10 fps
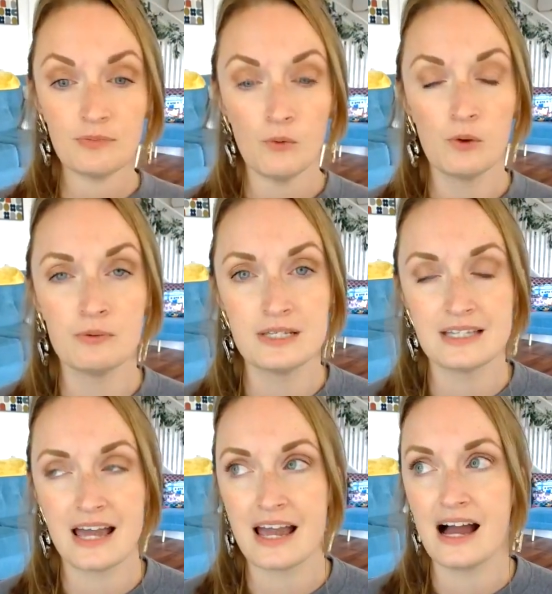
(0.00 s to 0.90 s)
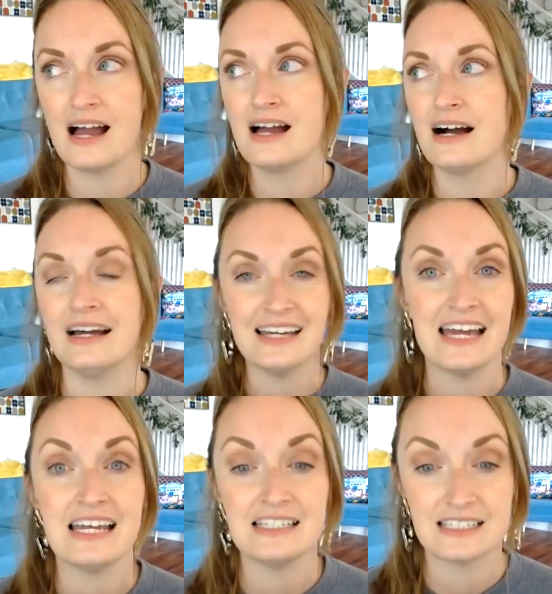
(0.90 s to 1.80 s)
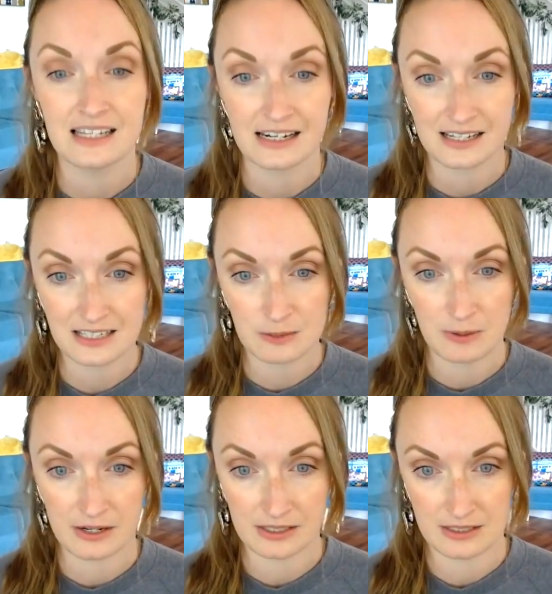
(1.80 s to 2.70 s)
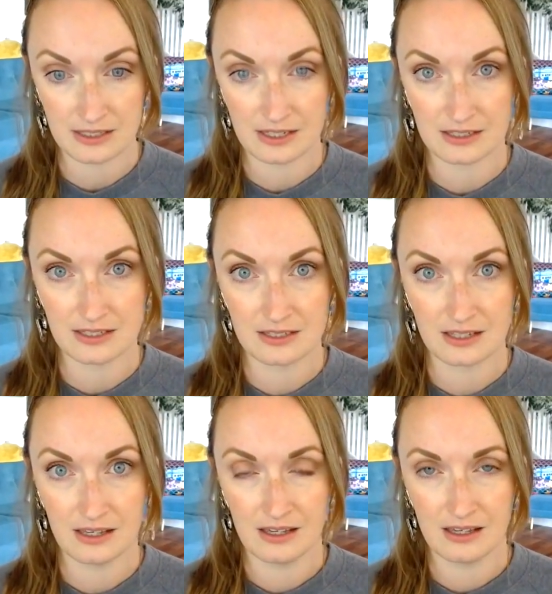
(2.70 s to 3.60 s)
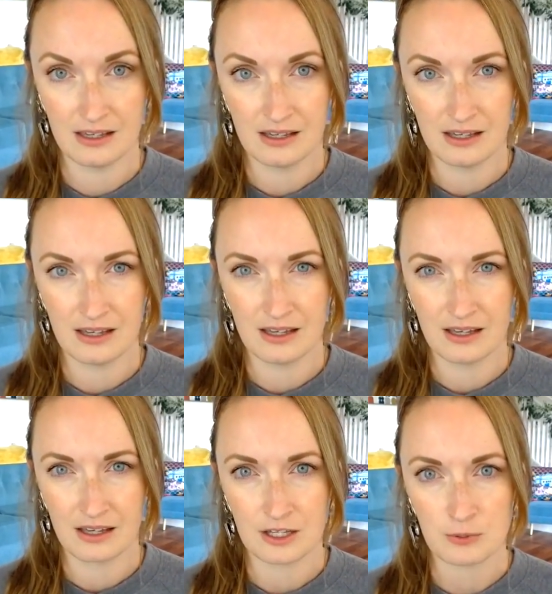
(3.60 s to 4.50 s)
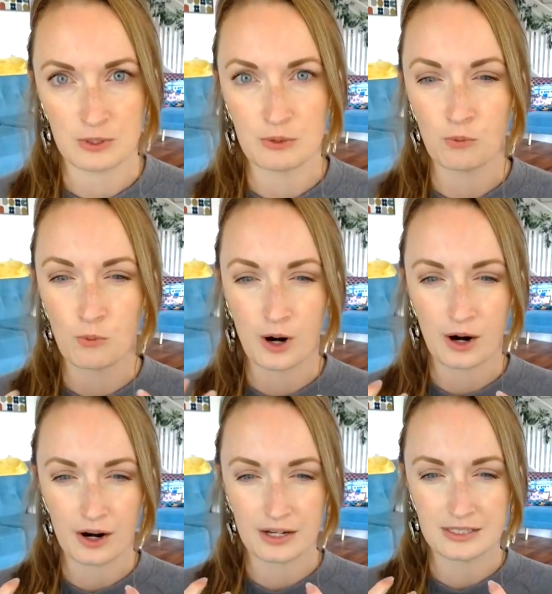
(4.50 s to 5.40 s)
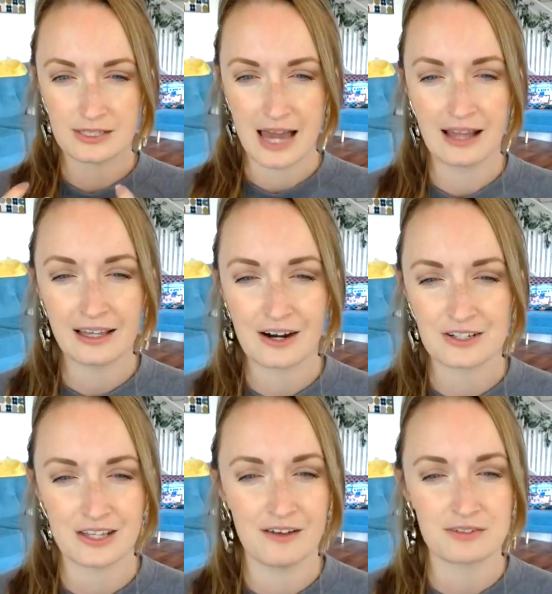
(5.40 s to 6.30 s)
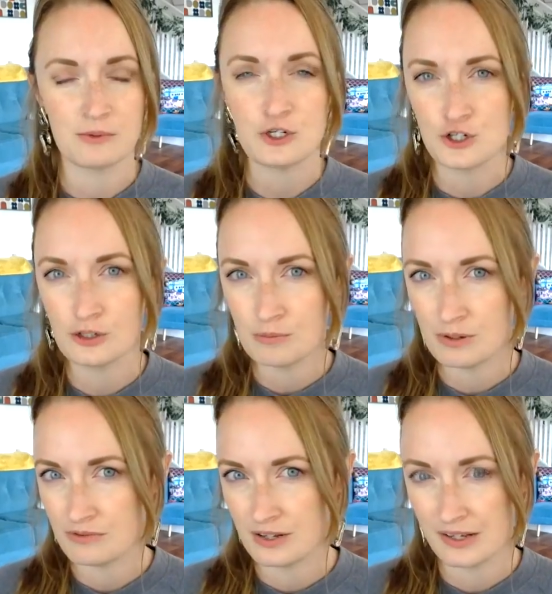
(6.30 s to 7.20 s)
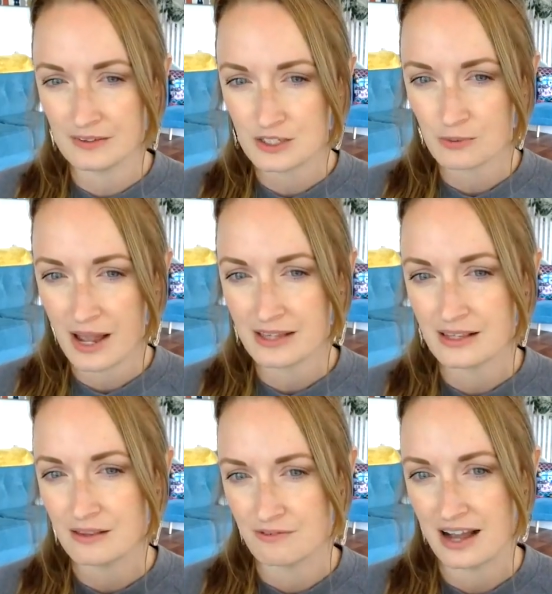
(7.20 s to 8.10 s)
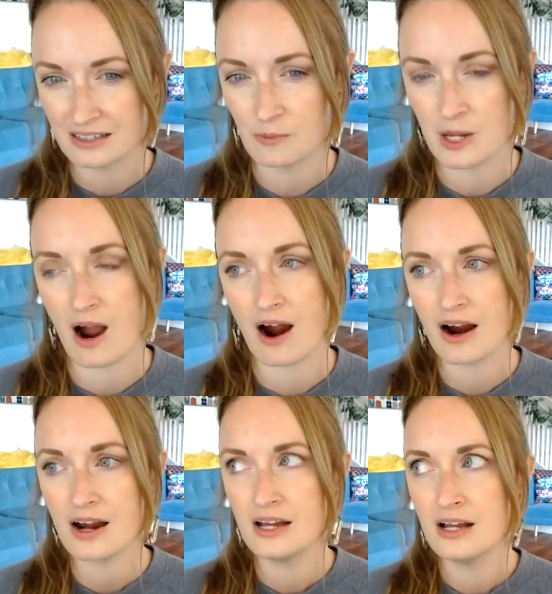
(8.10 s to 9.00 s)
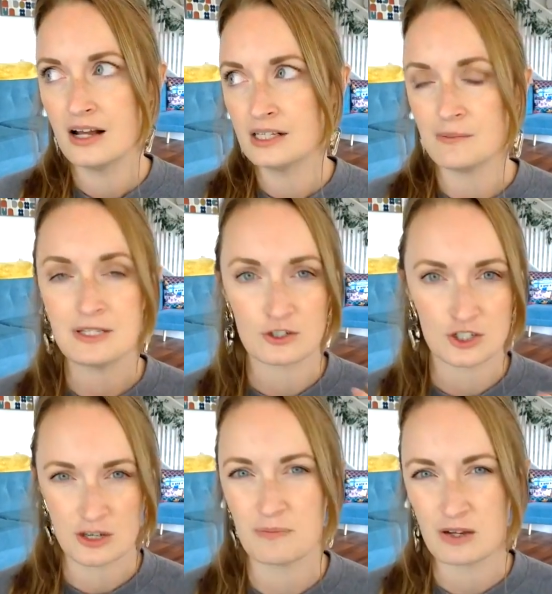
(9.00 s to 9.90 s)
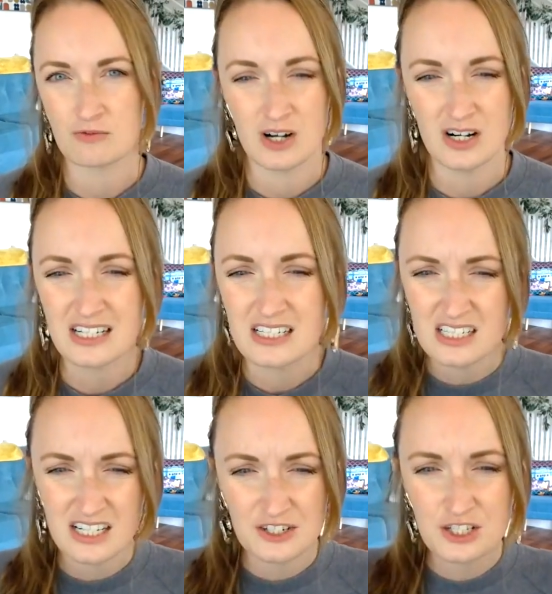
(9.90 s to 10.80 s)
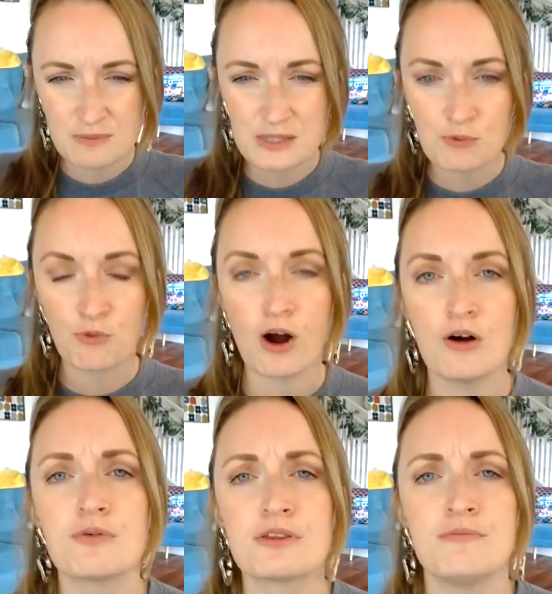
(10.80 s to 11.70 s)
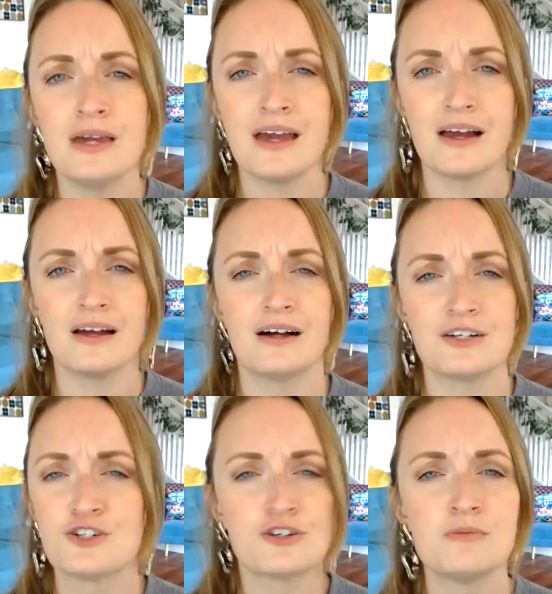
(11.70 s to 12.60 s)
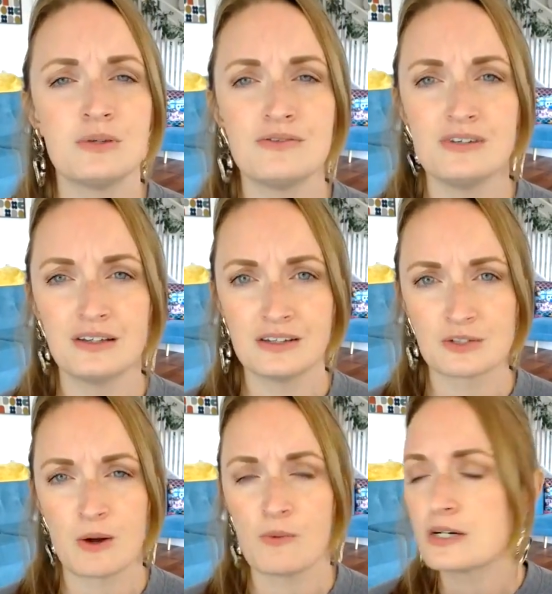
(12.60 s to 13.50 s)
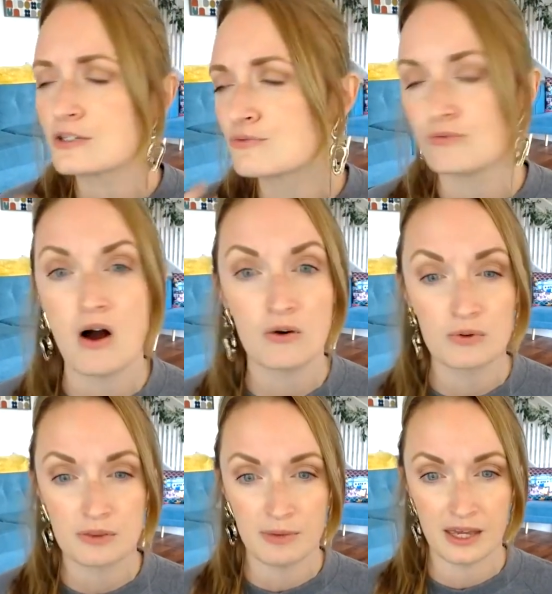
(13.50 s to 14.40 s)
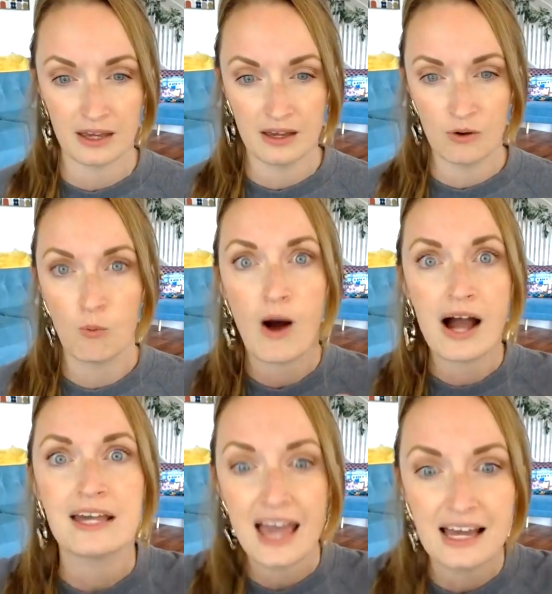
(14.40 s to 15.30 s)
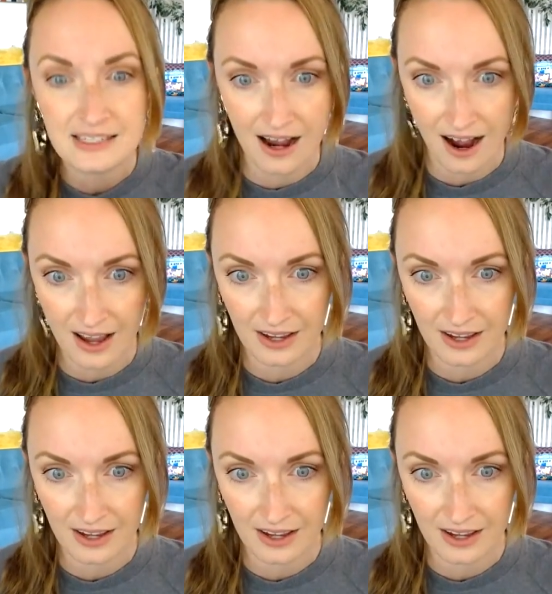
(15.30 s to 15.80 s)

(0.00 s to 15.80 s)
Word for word: When we say, I hate that I experienced this. Because we're we're telling ourselves that we shouldn't be feeling this way, and the fact that we are, that means there's something wrong. And oh, there's something wrong with me. I, I shouldn't be feeling this way. What is wrong with me? Why can't I?